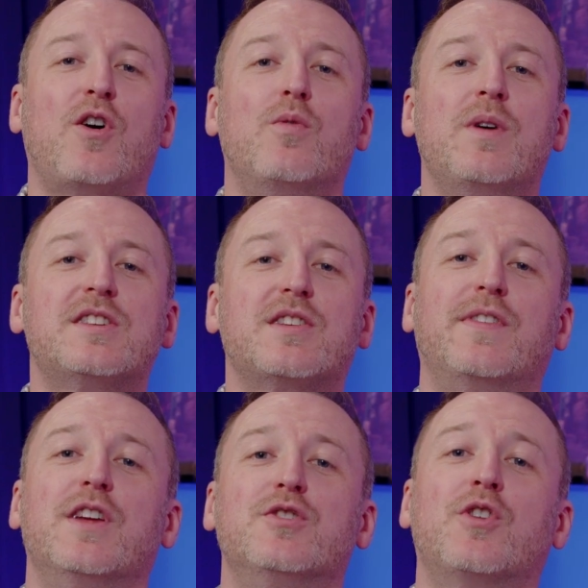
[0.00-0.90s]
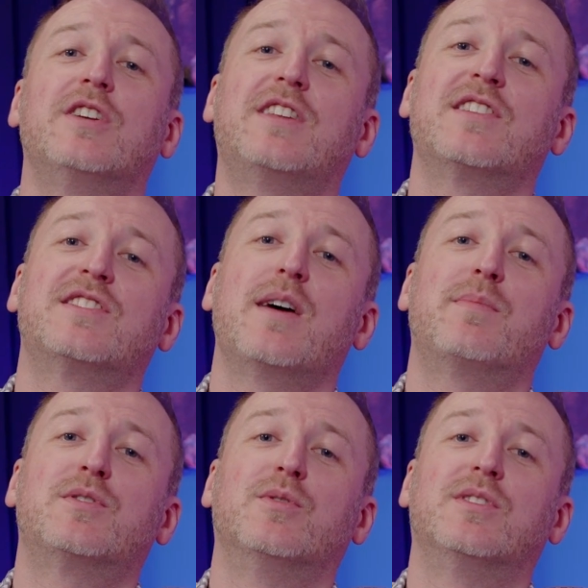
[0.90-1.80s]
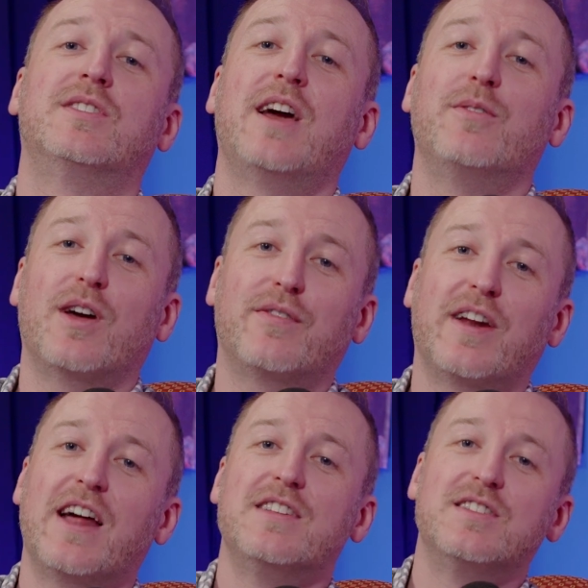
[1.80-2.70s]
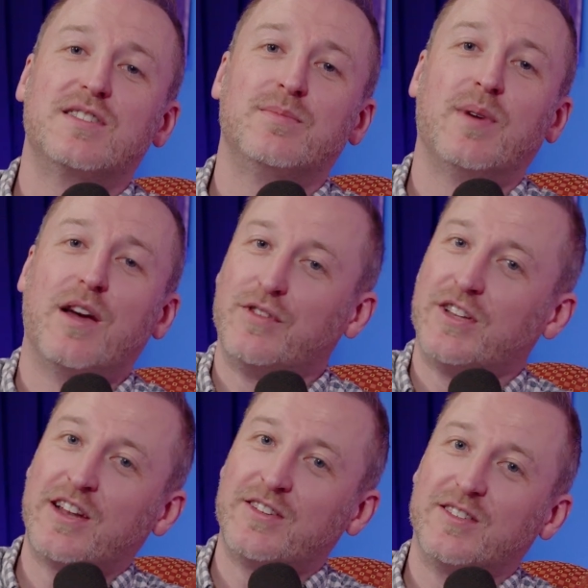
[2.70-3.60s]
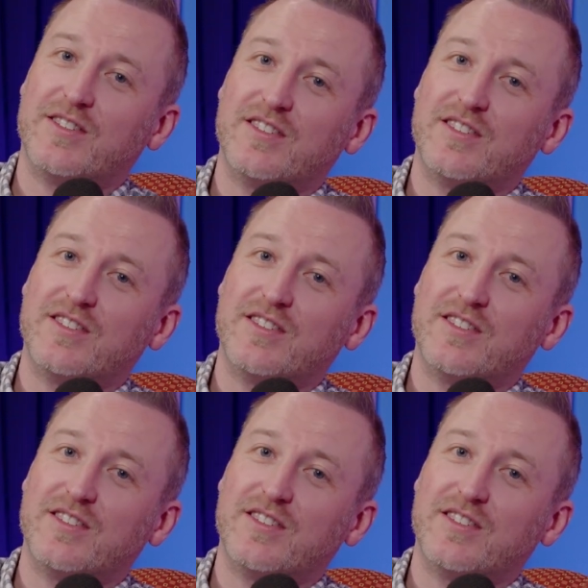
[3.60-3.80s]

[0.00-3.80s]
always, if you enjoyed this episode, tell your friends, but if you didn't,